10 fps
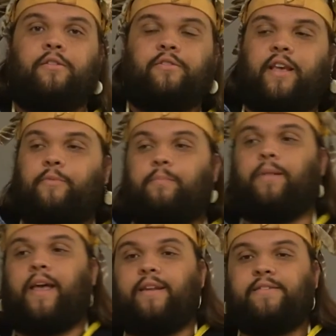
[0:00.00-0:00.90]
So he would
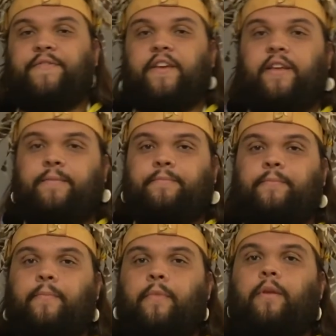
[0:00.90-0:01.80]
plant his feet,
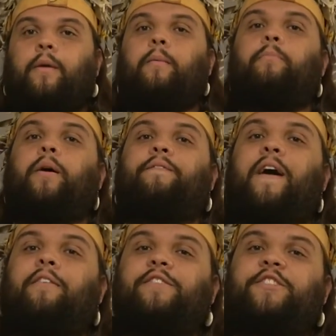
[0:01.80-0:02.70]
puff
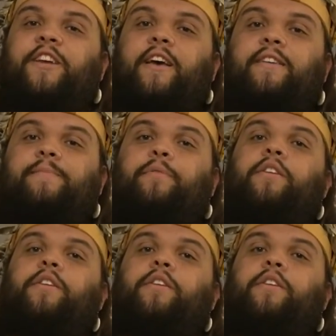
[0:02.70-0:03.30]
out his chest,